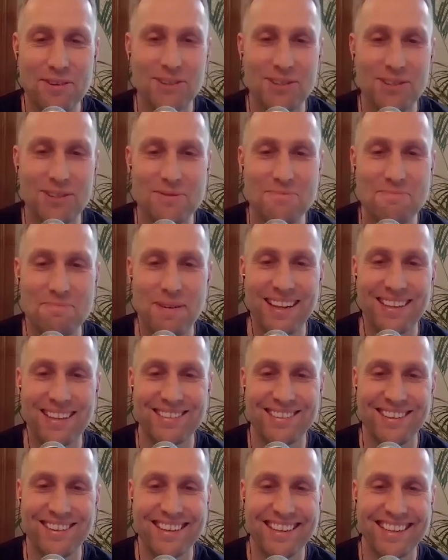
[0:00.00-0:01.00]
have your Zoom
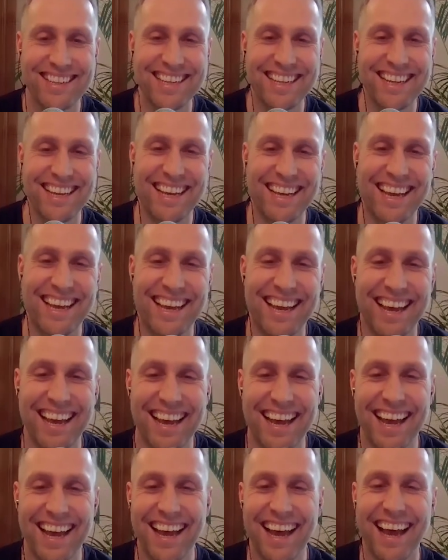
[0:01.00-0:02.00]
pants on.
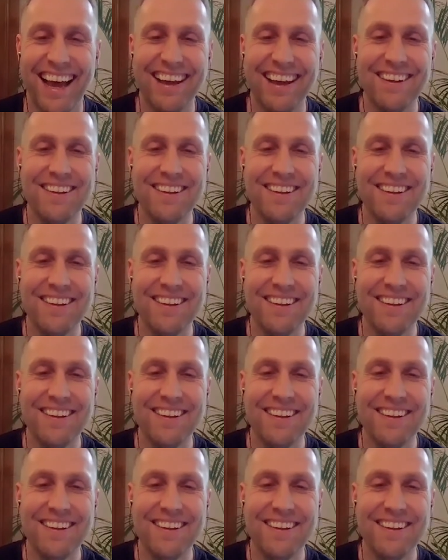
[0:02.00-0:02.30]
exactly.